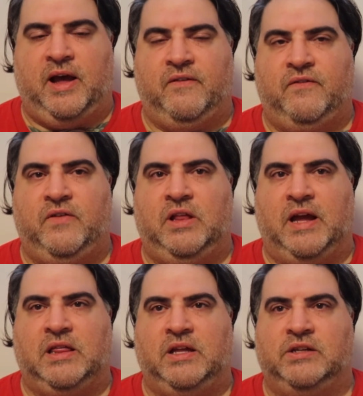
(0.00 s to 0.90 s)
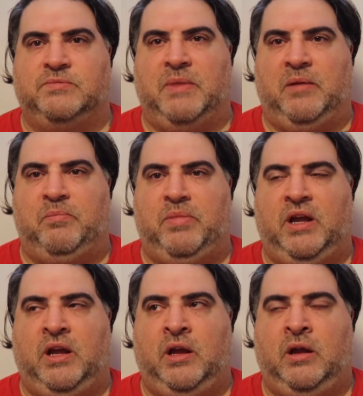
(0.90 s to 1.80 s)
I feel like this might
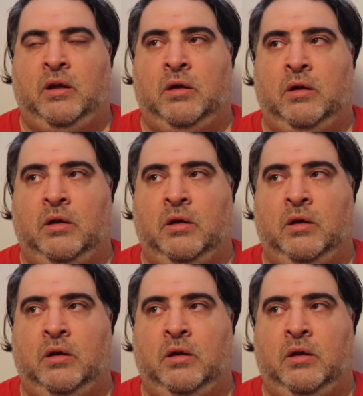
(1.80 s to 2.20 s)
be...